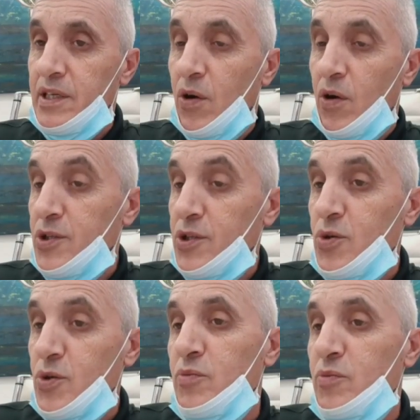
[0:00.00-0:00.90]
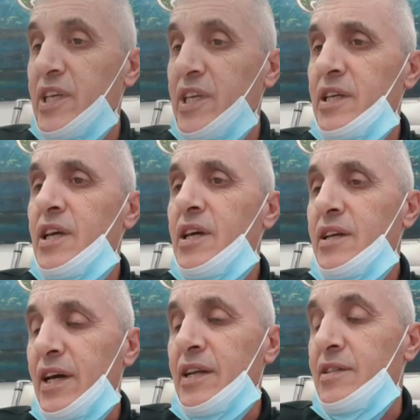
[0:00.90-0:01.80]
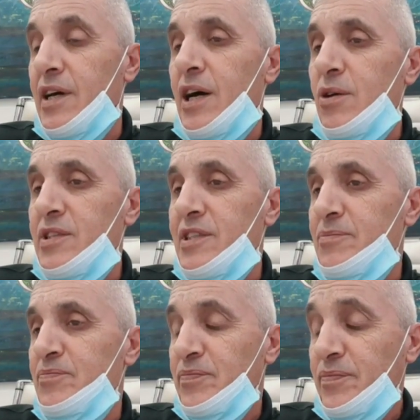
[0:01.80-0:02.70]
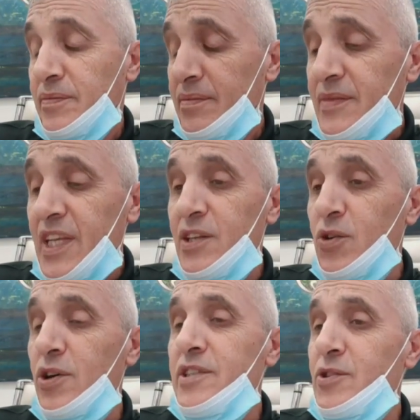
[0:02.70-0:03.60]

also should be carried out in order